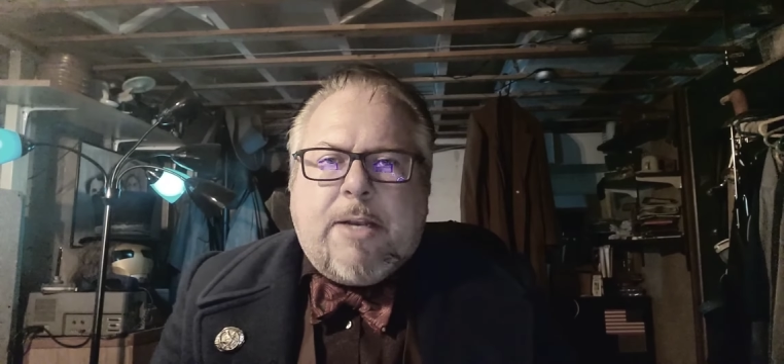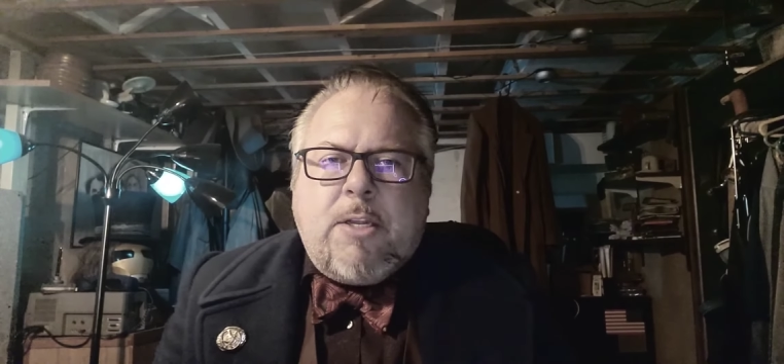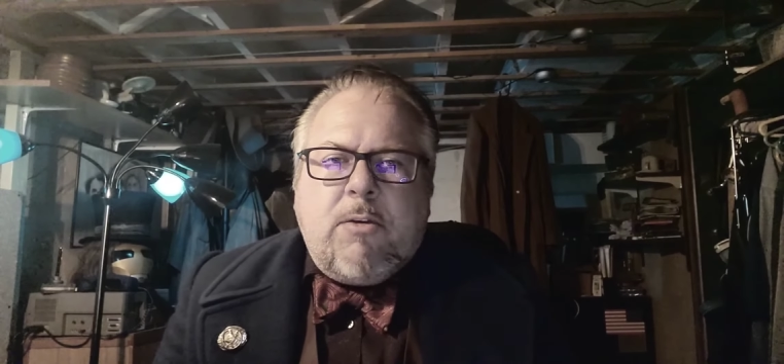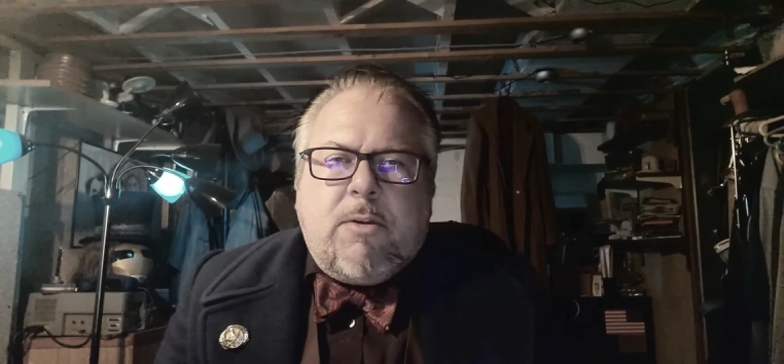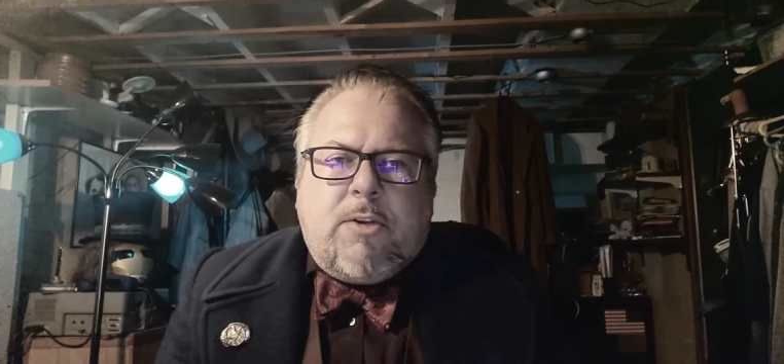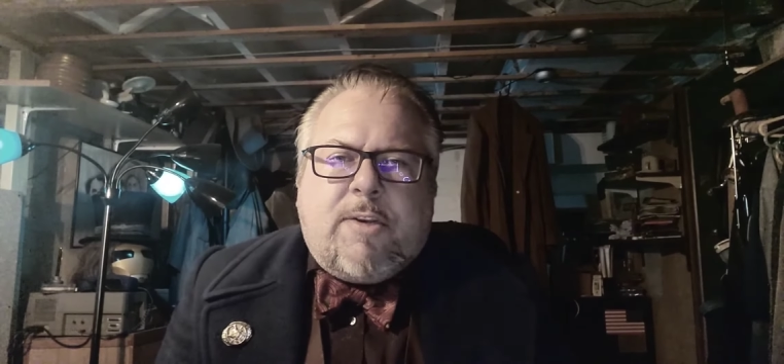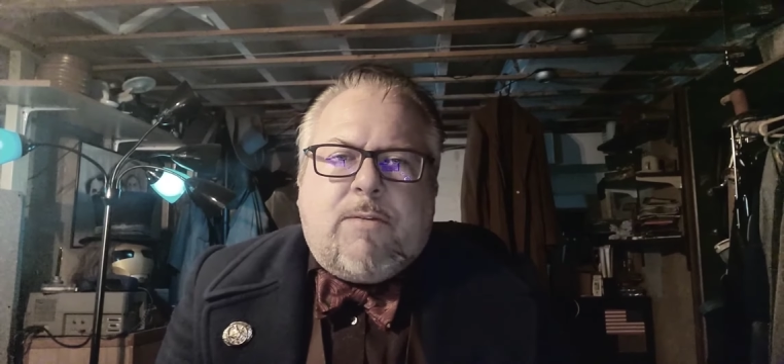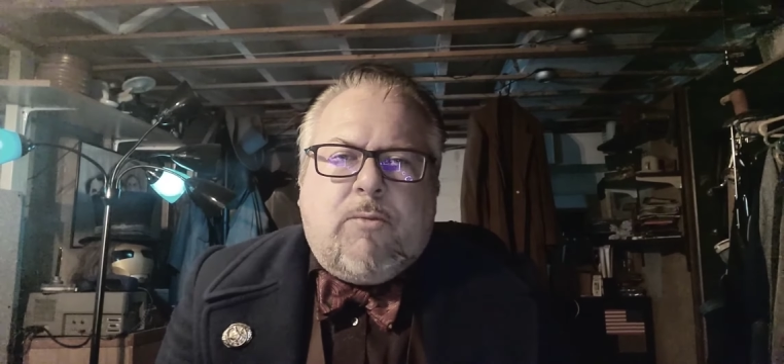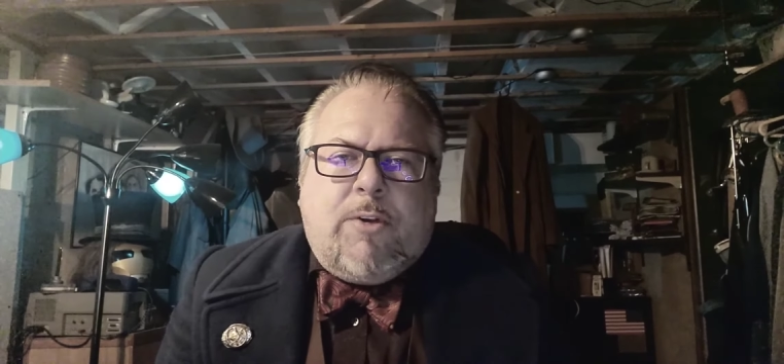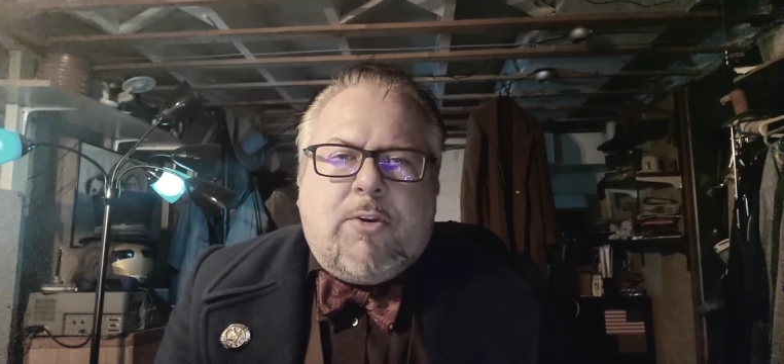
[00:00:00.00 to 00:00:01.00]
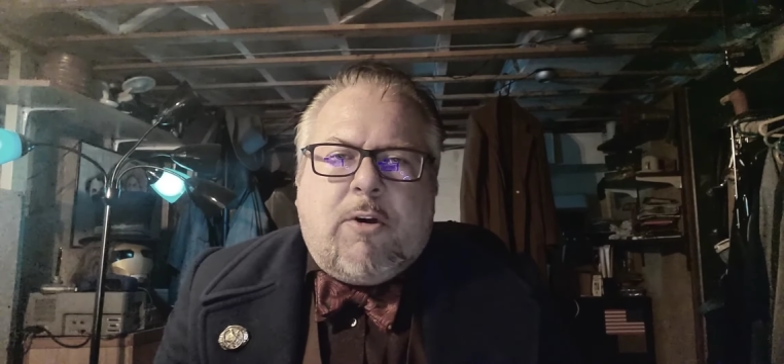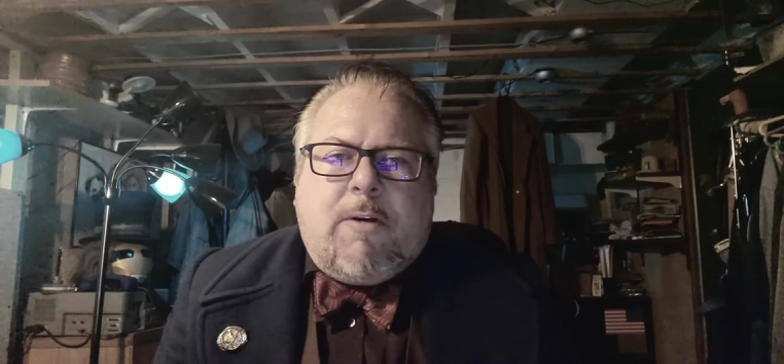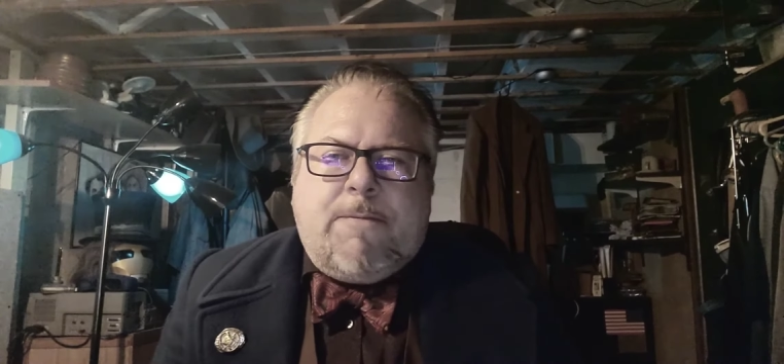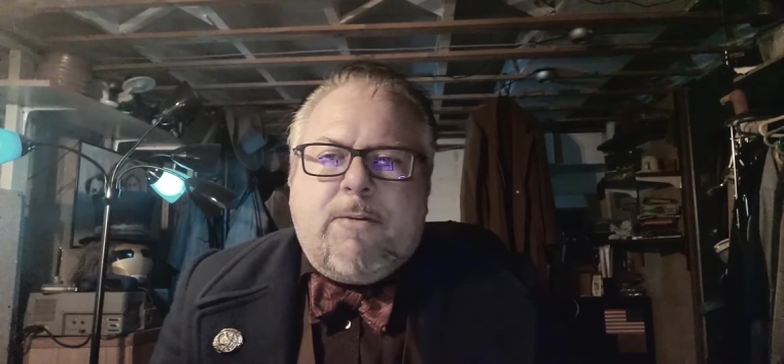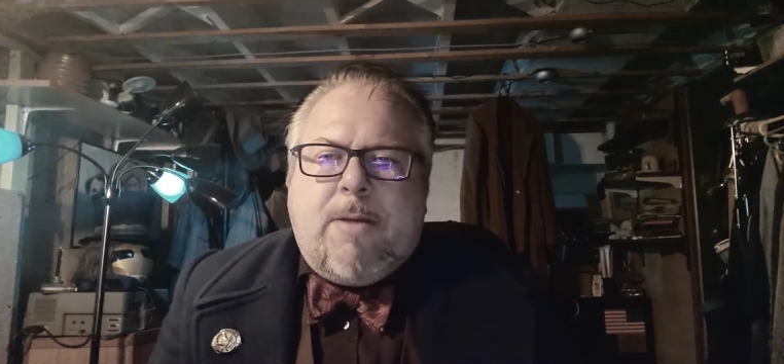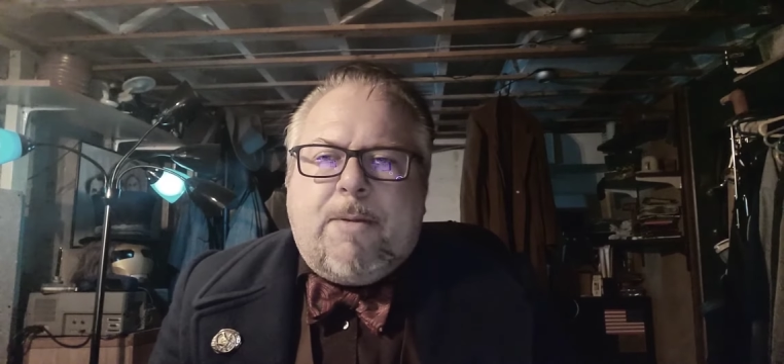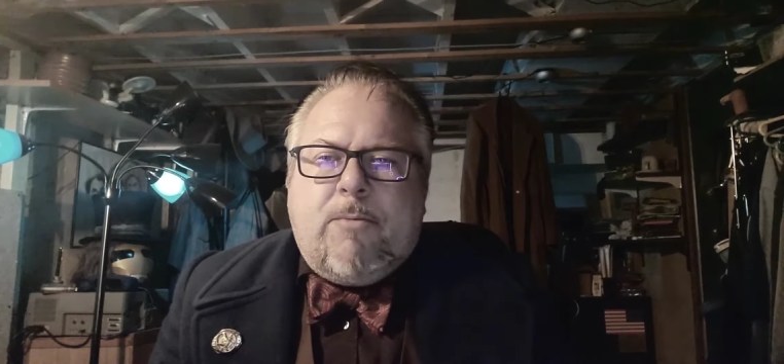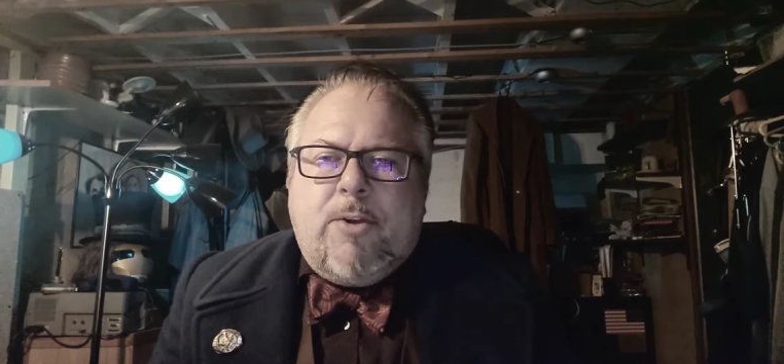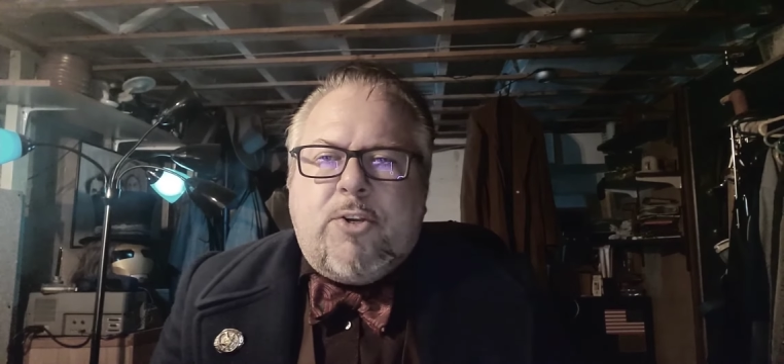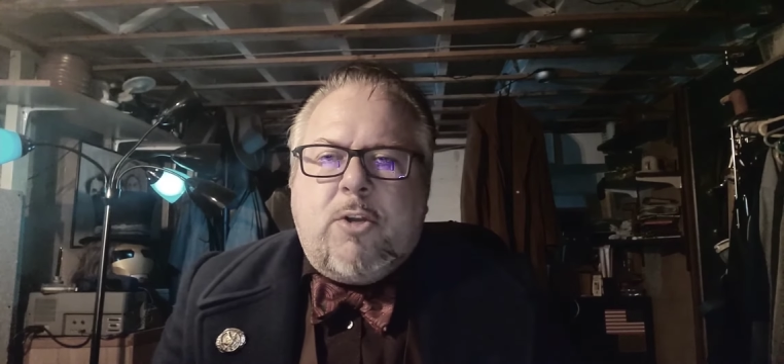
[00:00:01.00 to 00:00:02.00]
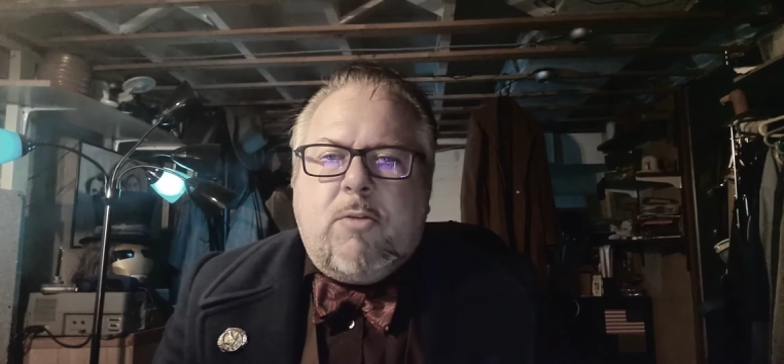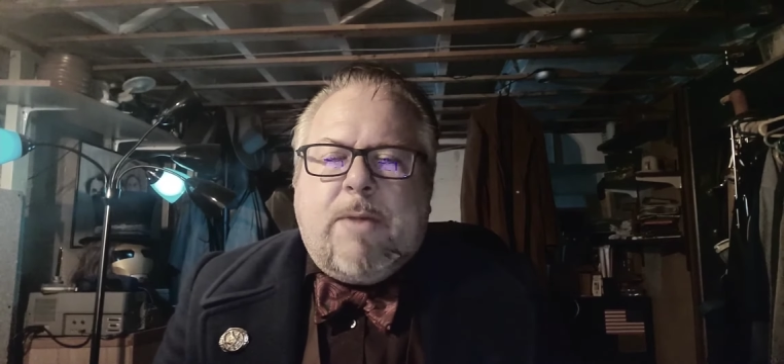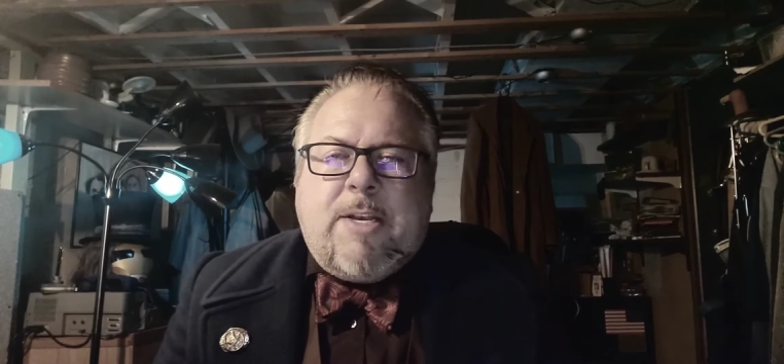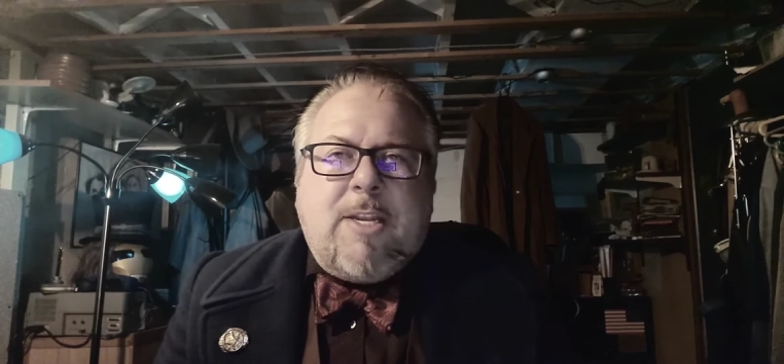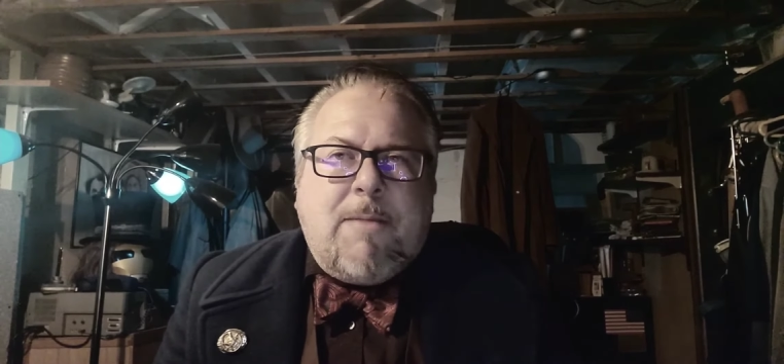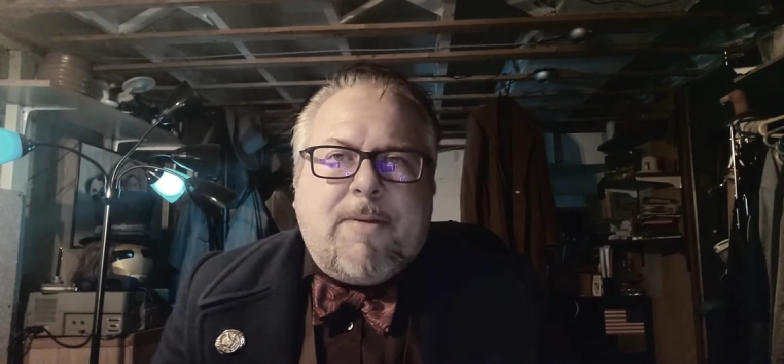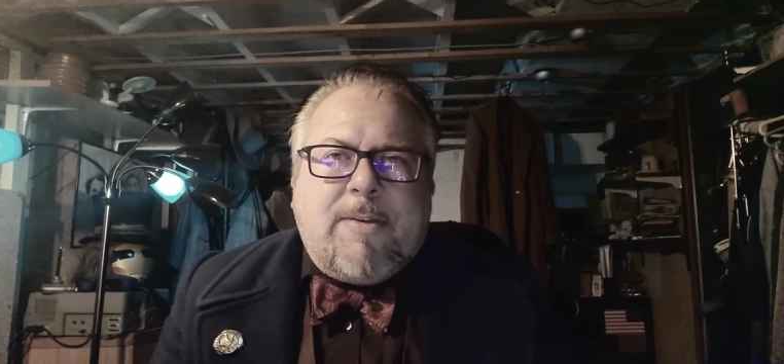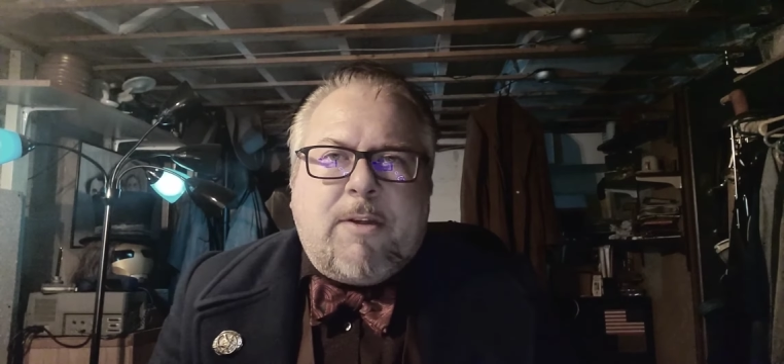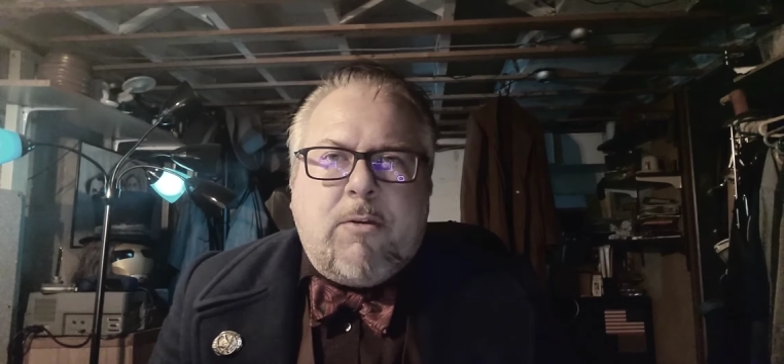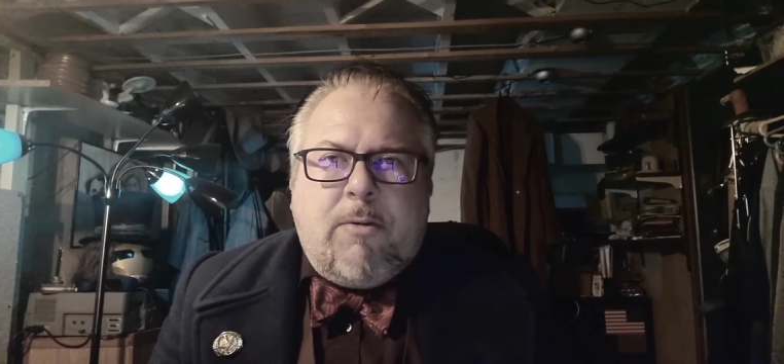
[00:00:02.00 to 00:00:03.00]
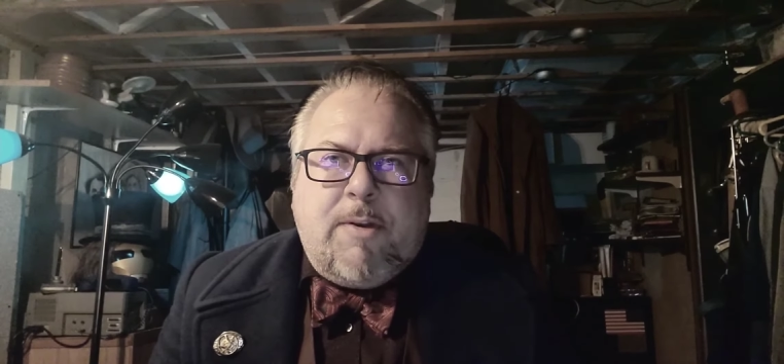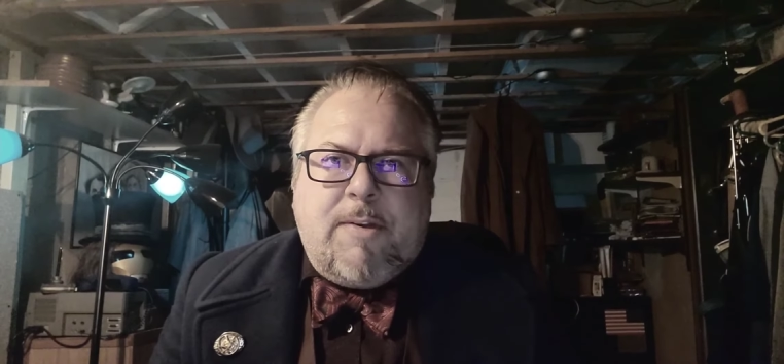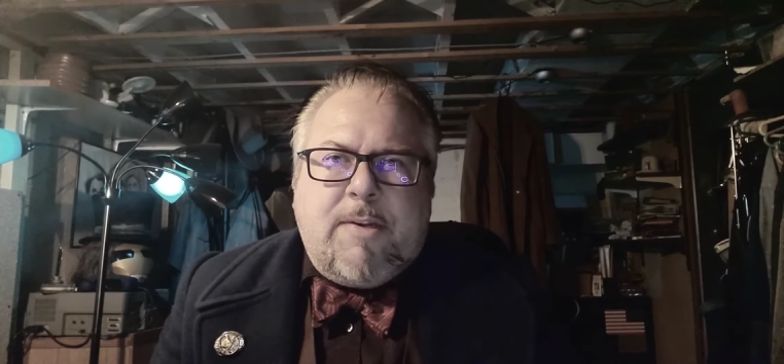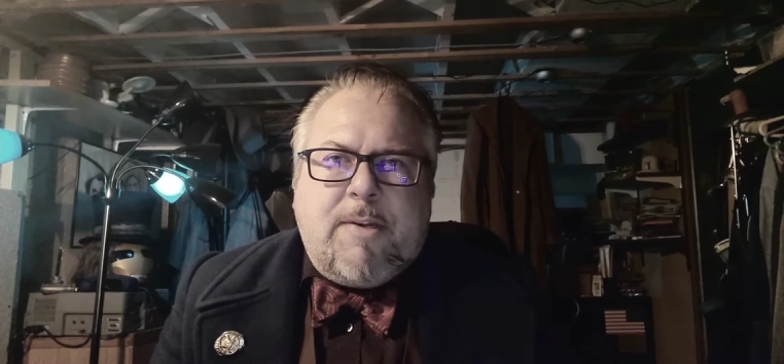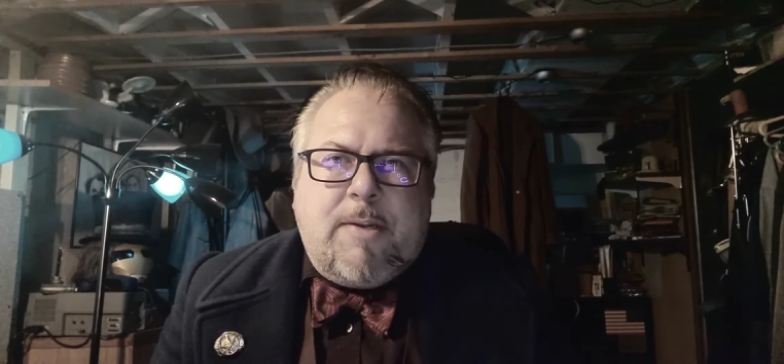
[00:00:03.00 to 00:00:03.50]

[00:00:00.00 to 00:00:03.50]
I do just want to offer up and wish you my deepest condolences."